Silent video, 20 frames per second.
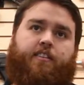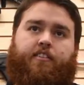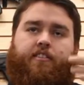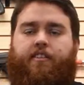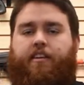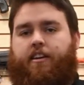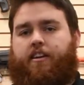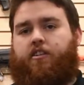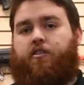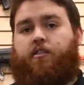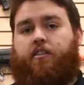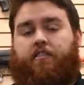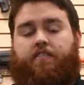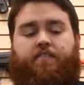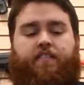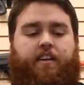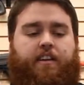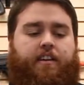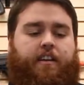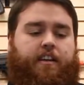Like, you could
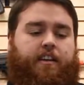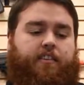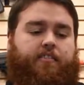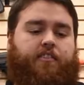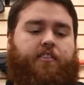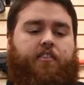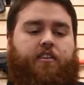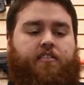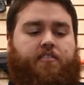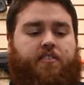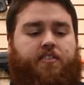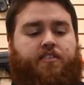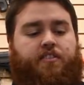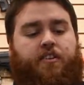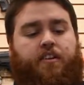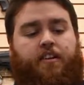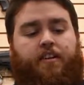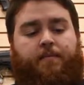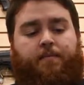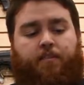fit anything on this.
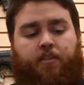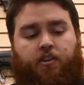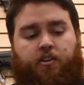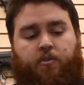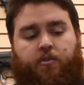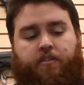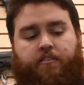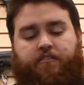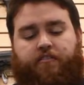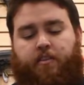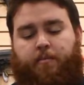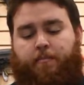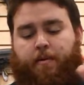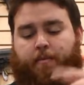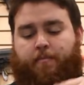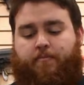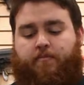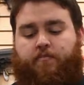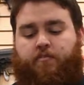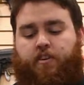You do have flip
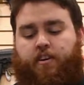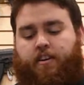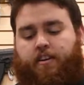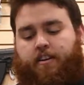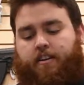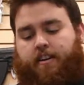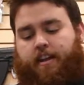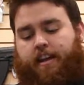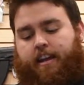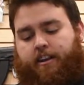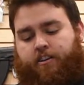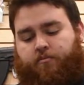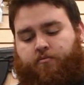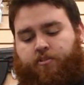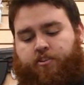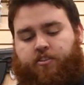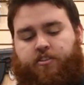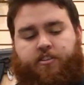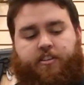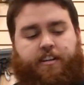up front and
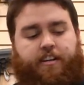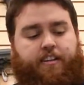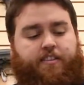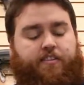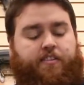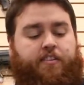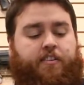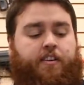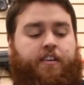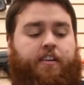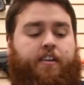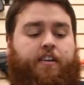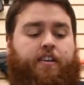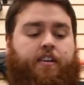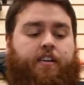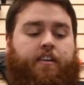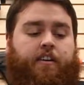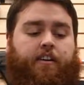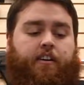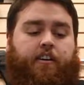rear sights.
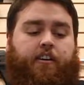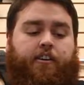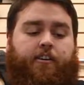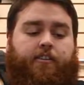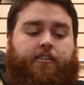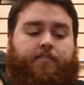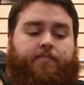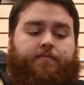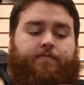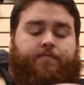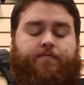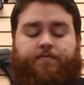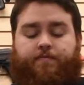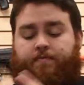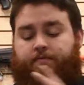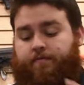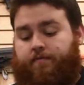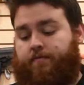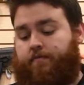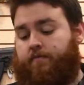The
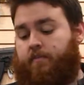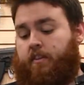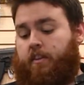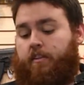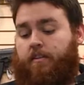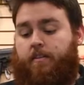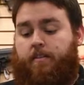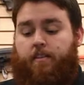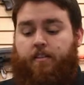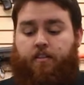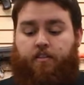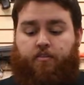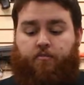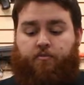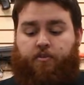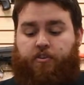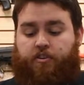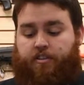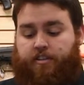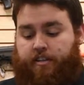
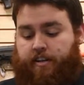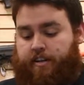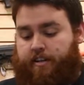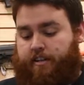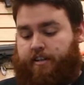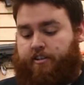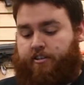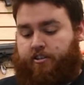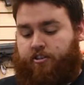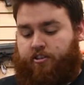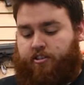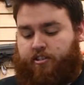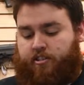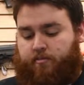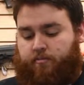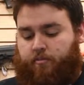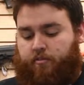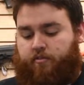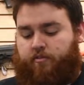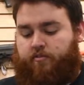rear sight is
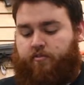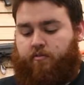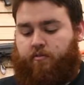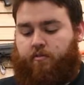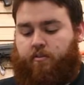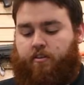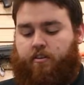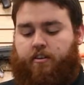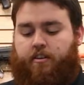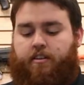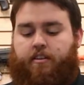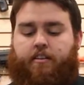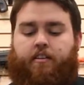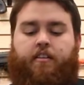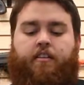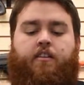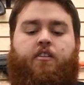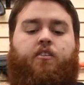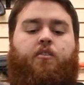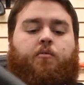adjustable for
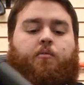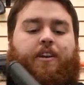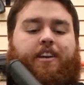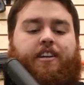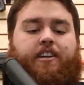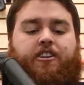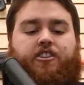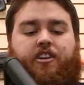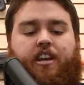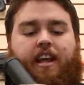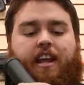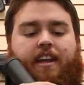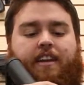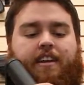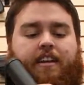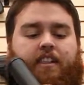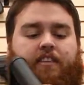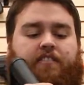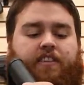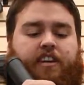windage and
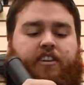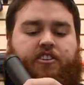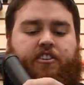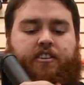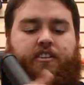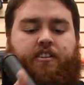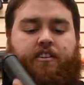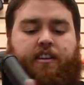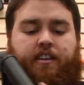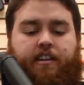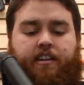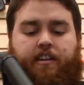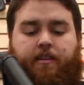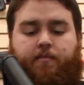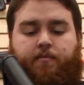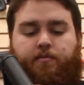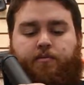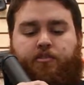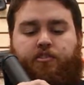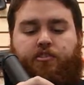elevation, and it
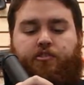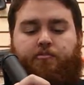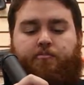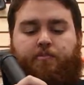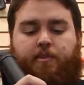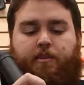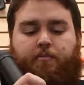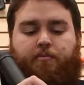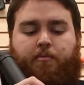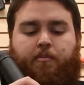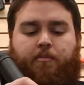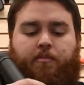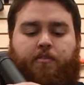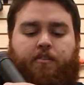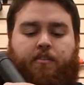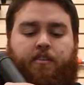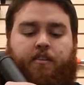comes with 2 peephole.